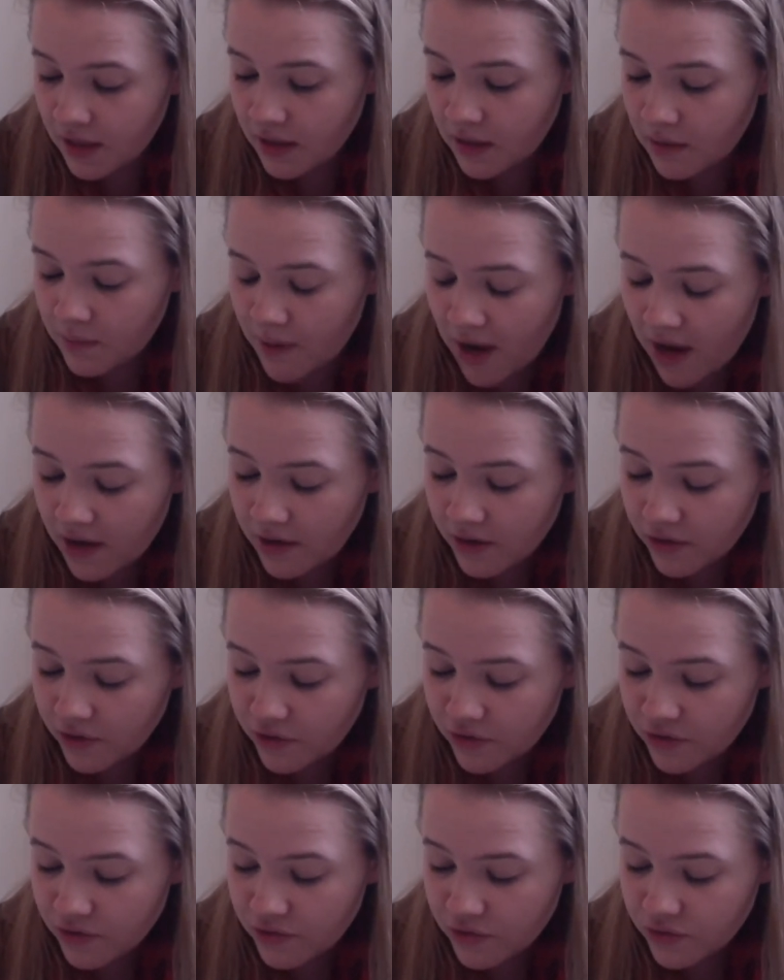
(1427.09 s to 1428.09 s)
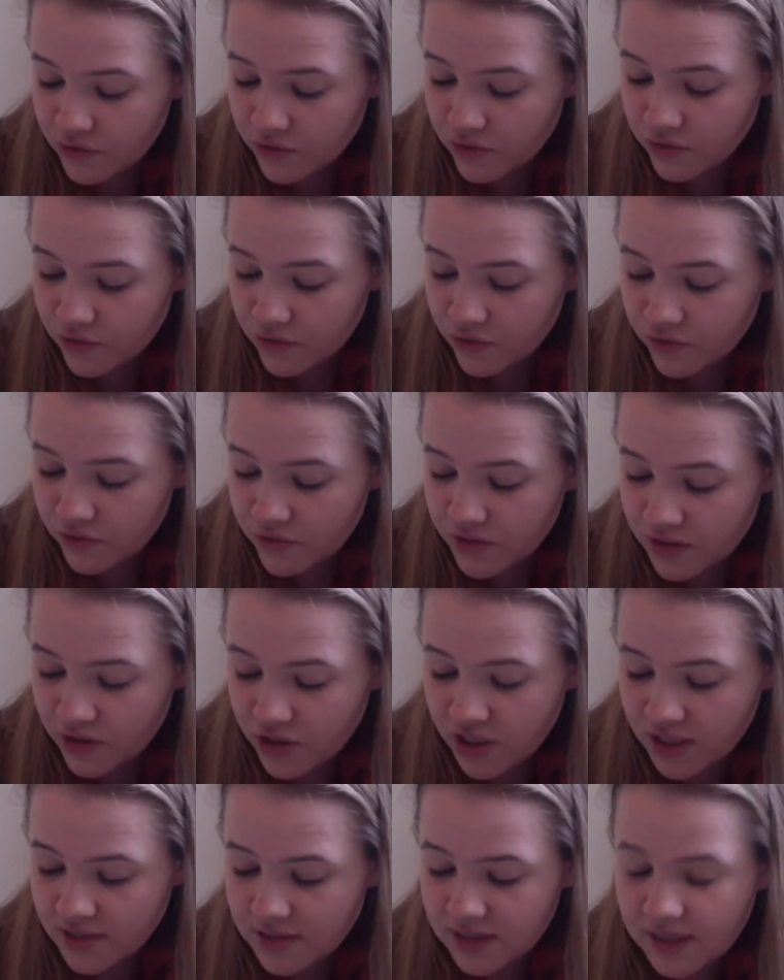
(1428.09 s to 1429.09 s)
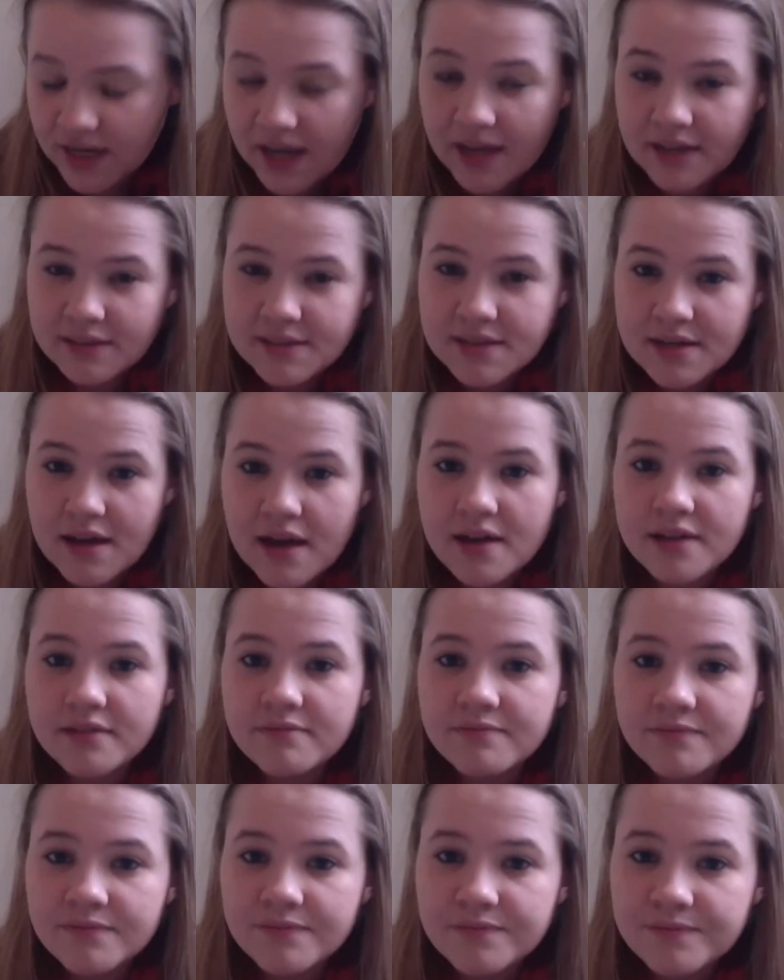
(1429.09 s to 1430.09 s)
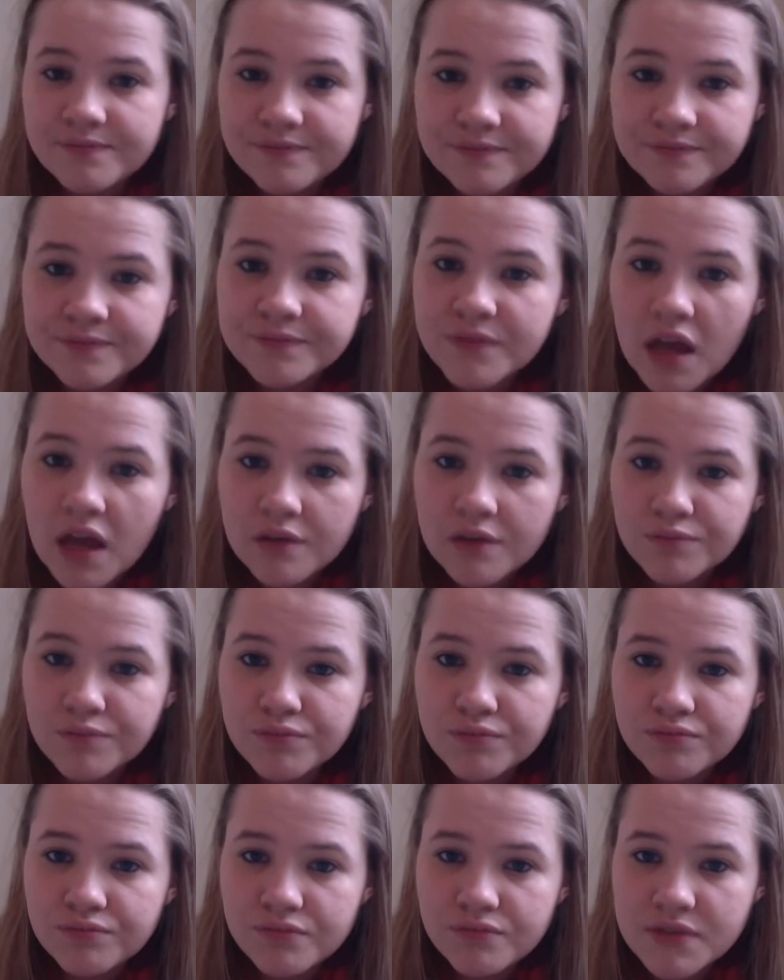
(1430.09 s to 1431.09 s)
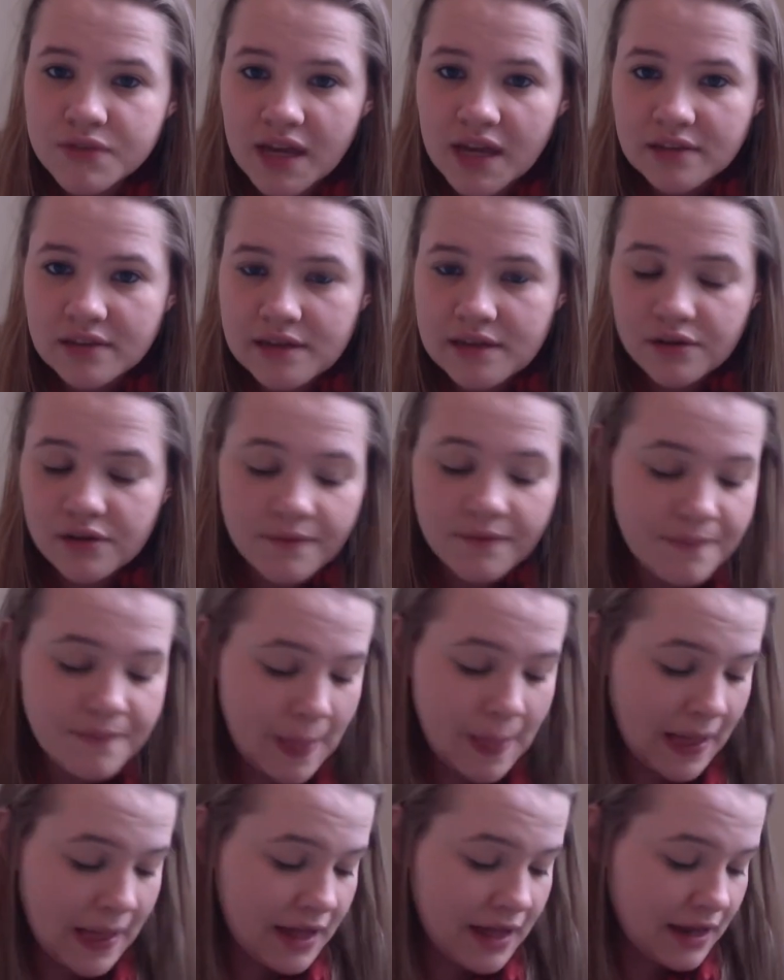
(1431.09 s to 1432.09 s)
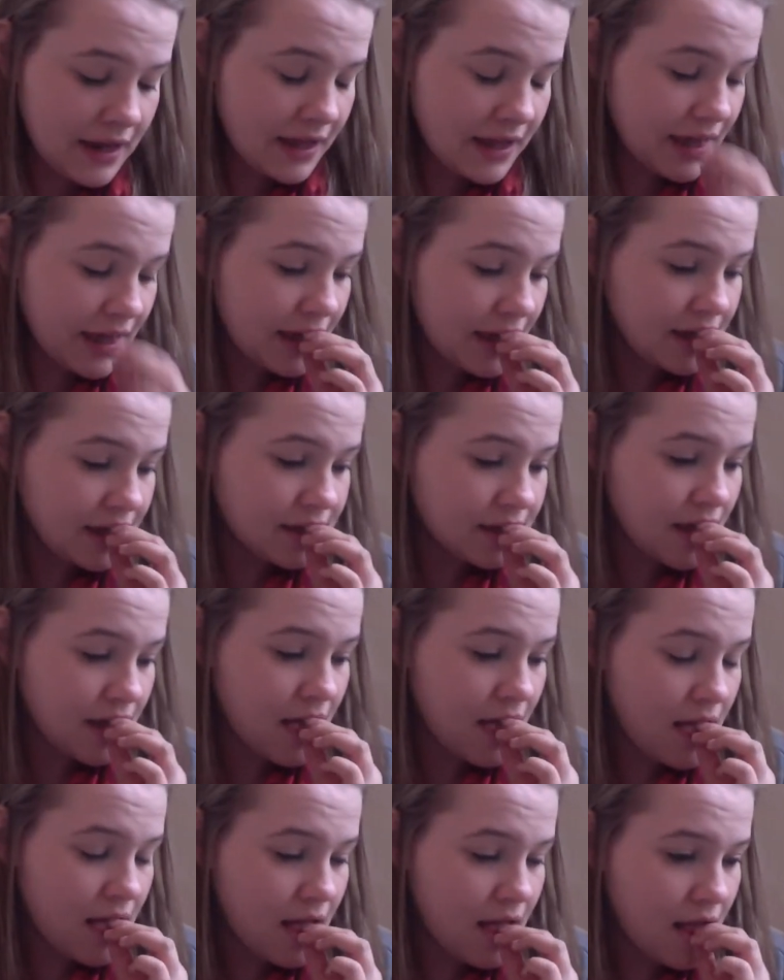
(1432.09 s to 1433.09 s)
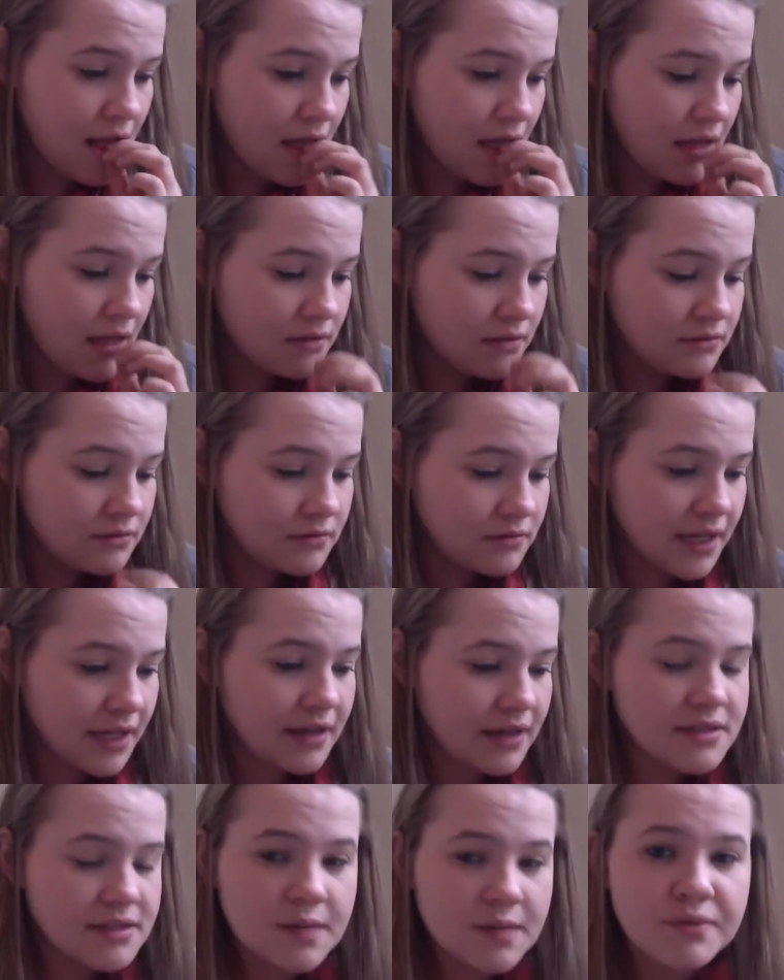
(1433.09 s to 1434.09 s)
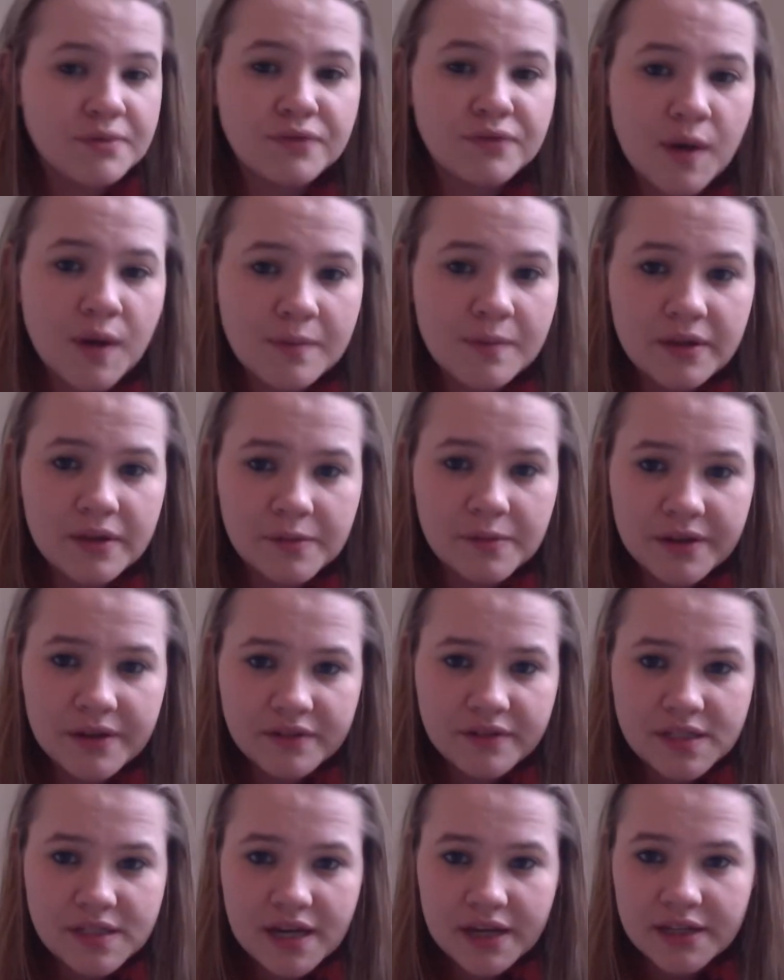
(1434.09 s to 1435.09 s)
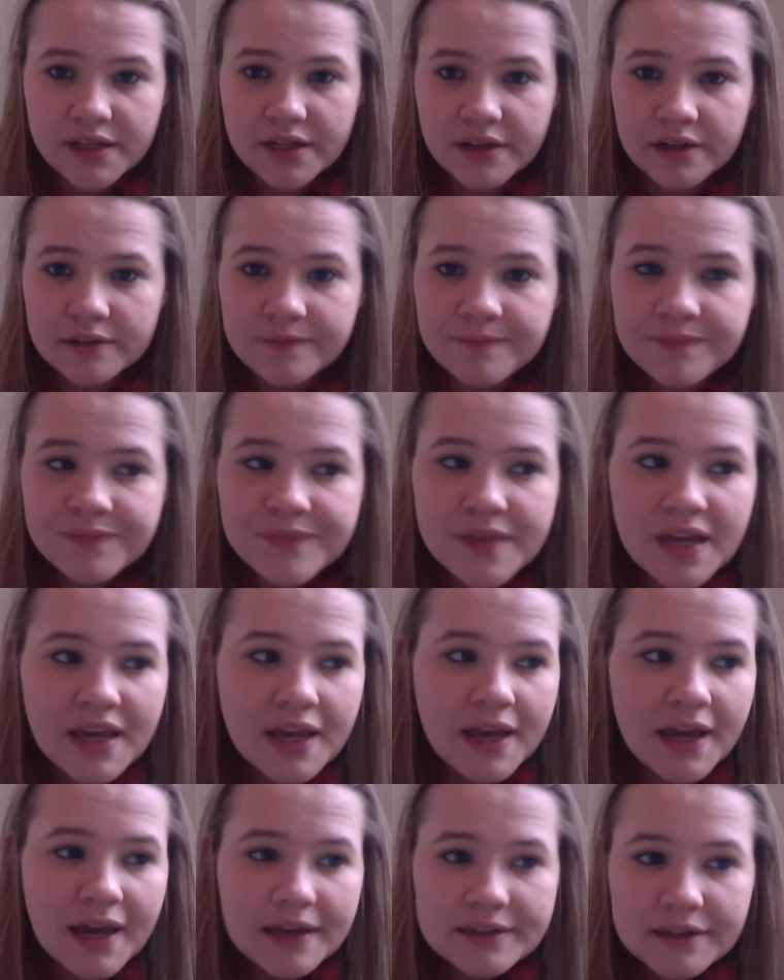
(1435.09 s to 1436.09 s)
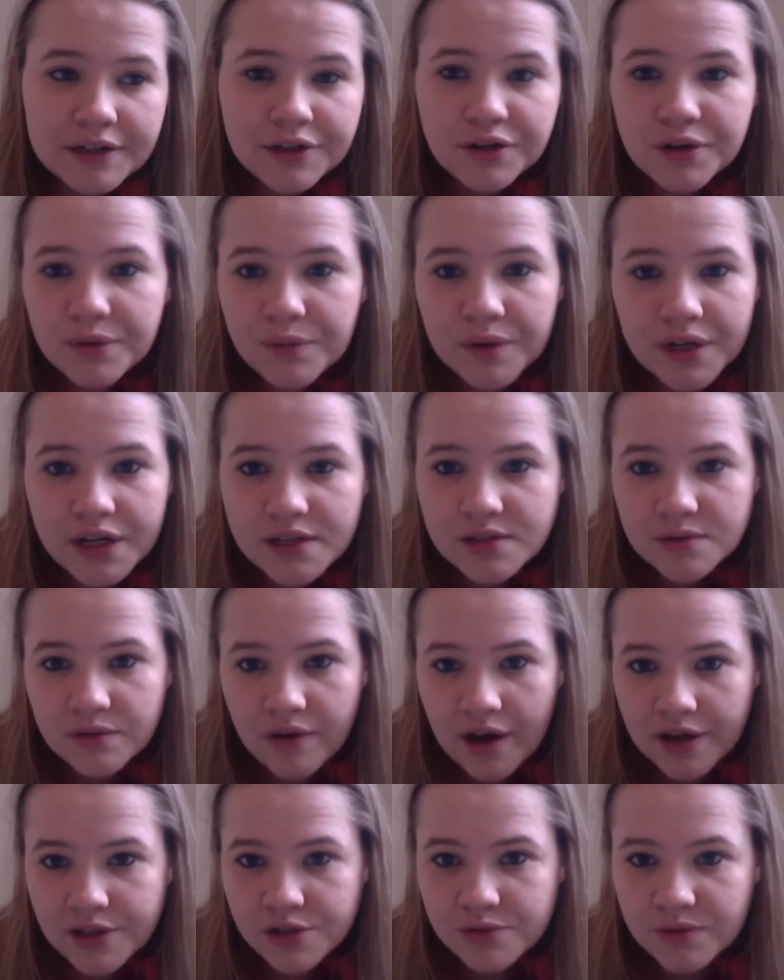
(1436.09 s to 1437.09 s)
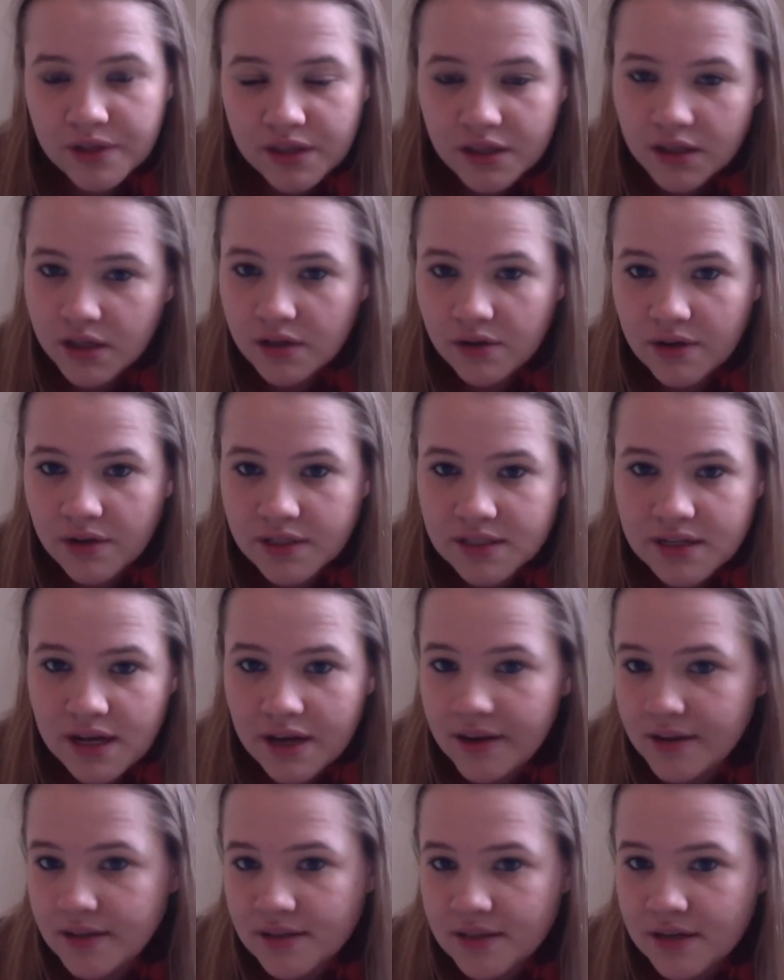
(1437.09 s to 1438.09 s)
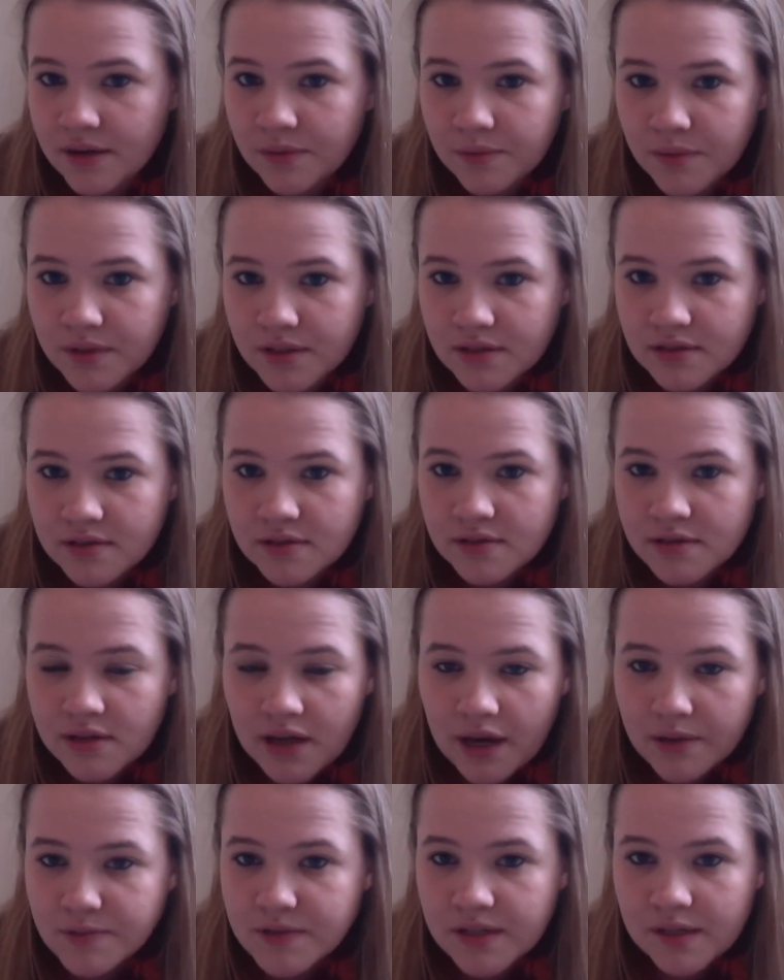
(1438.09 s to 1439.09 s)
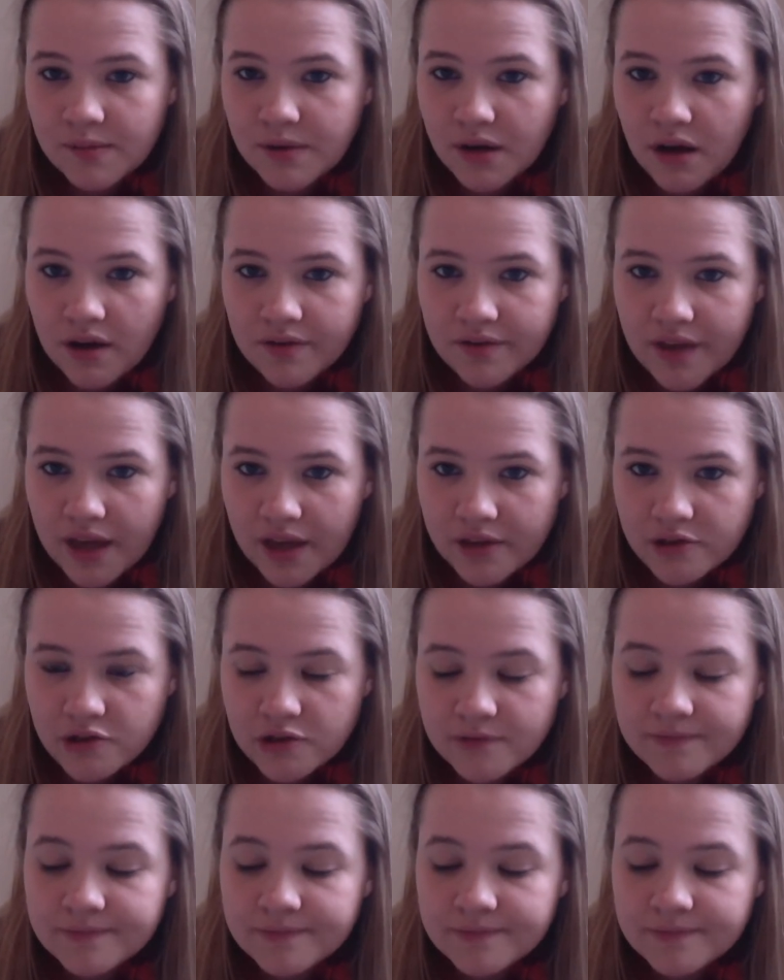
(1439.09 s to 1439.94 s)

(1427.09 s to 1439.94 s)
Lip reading: pattern suggests an 8 to 9 size needle, and like I said before, I'm a little bit of a tight knitter, and I knew when I swatched with the US 9s that I was going to be off gauge,